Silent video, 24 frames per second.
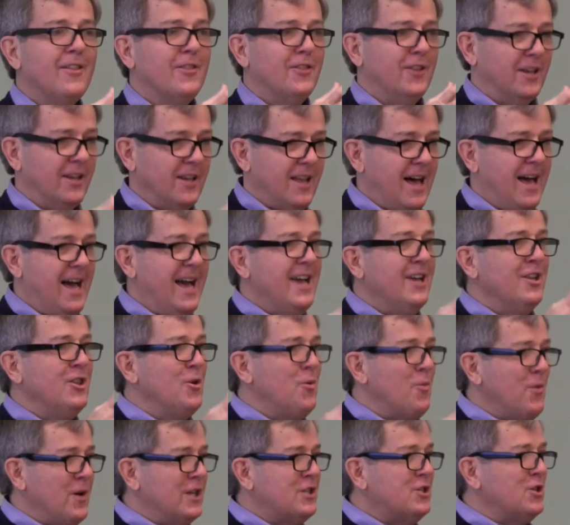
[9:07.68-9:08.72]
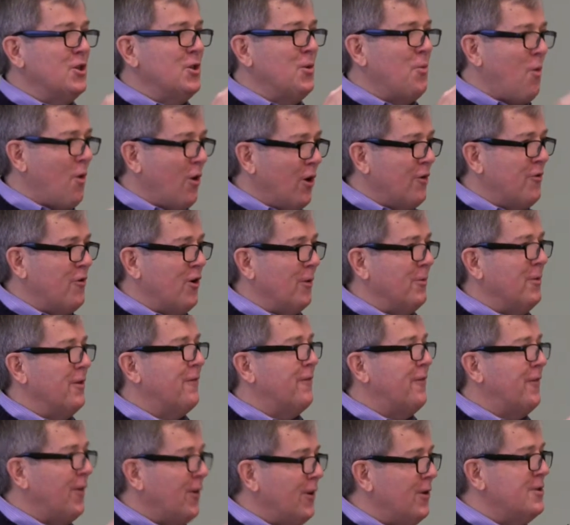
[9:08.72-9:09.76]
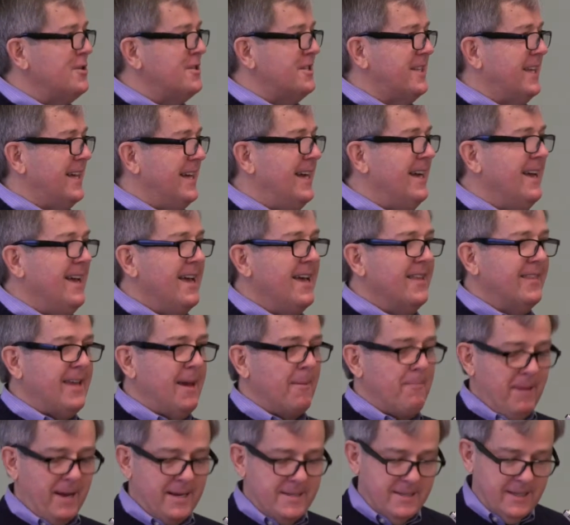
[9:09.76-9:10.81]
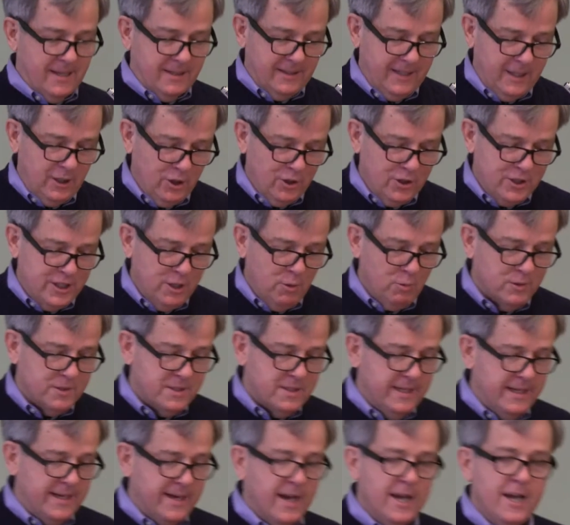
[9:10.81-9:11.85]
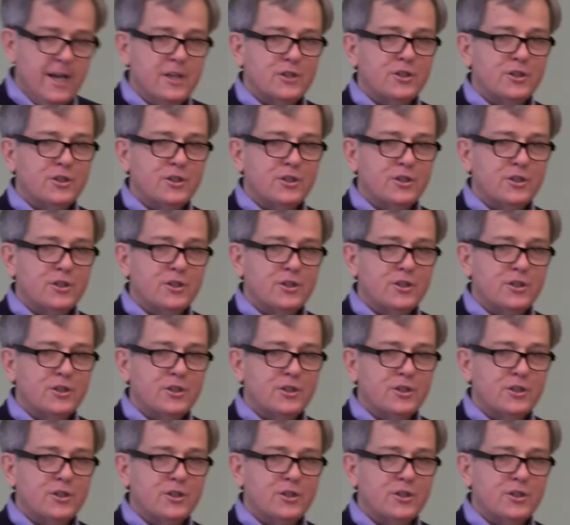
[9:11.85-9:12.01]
The Lion, the Witch, and the Wardrobe, the first thing that basically Lucy will see.